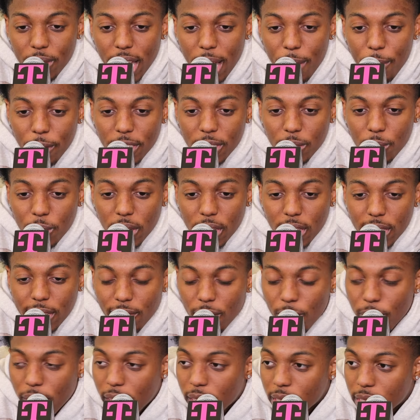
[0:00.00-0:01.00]
Like we just want to get
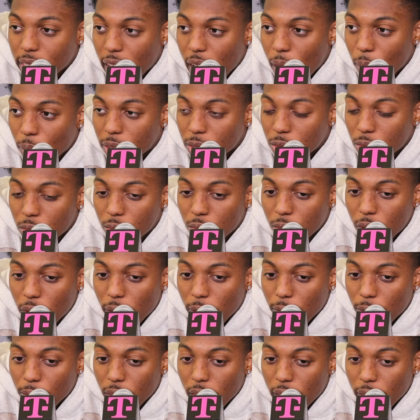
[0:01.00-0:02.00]
everybody to dap because
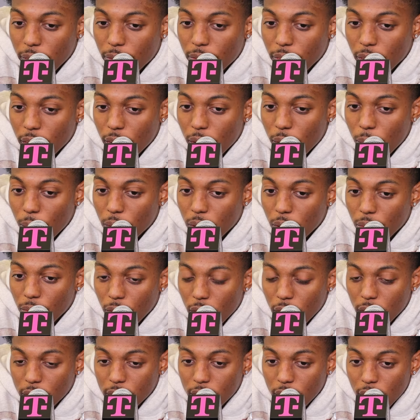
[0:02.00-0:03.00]
if, if um, one of
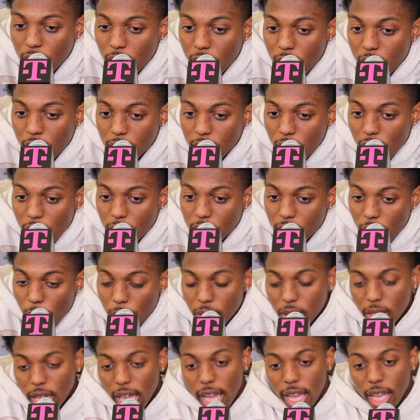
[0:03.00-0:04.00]
us does
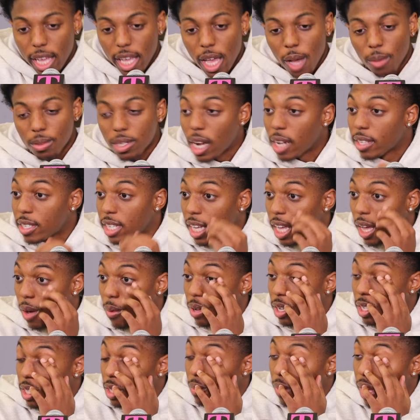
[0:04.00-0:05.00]
something that helps our team,
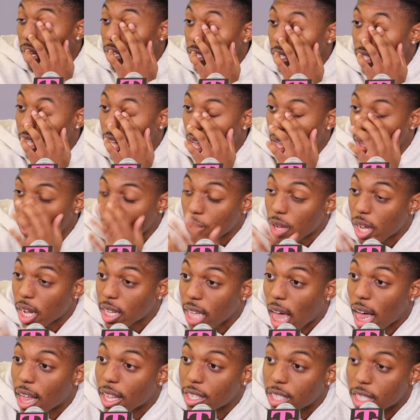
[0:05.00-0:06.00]
we need to make sure that we
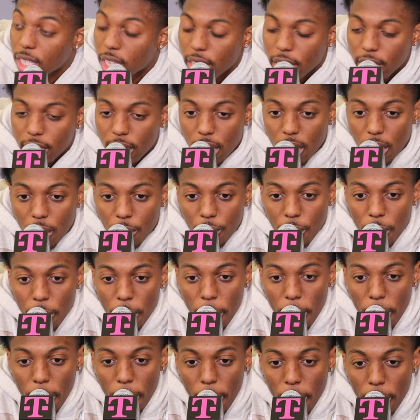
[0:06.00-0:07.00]
acknowledge it. And um,
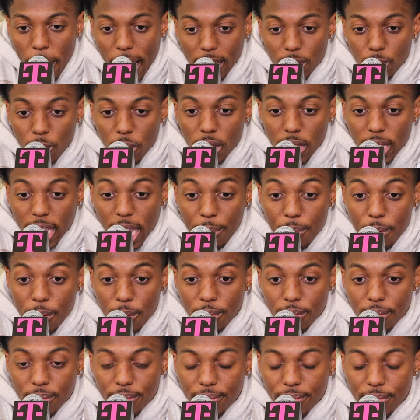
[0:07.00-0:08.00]
I just wanted to keep
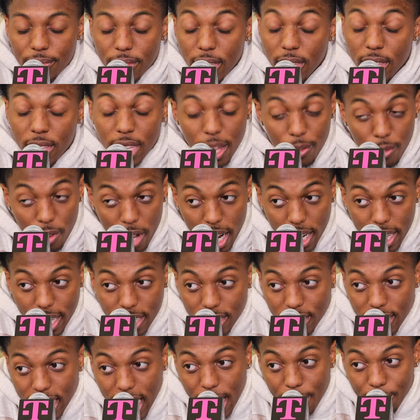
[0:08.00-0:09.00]
him level headed at
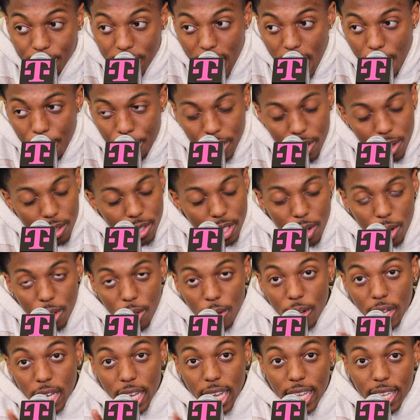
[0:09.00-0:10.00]
the same time. You know,
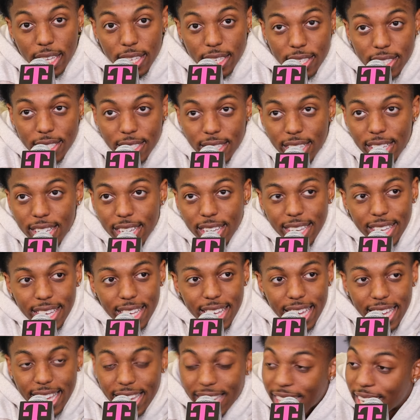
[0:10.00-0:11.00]
Solo get
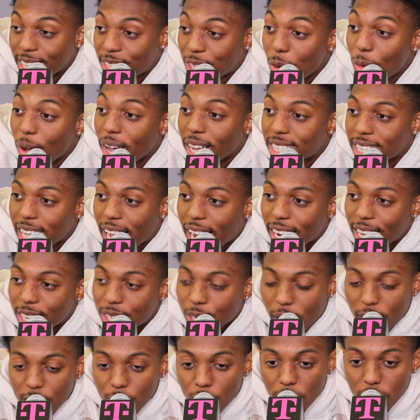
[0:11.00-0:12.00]
he'll get too excited.
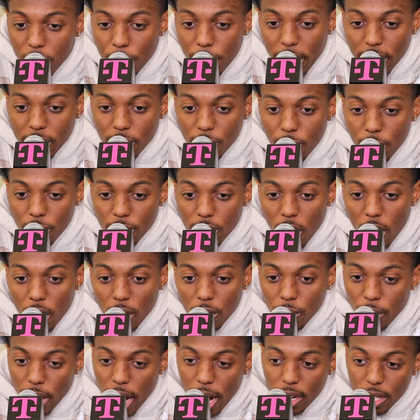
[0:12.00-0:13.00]
So I just wanted to make sure we was all
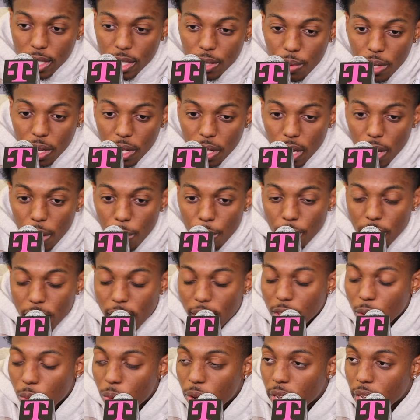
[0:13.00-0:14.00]
grounded until we can pull
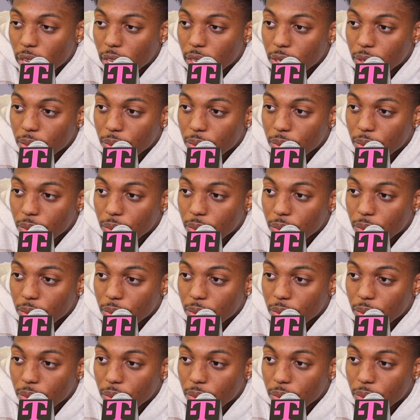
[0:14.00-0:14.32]
out the win.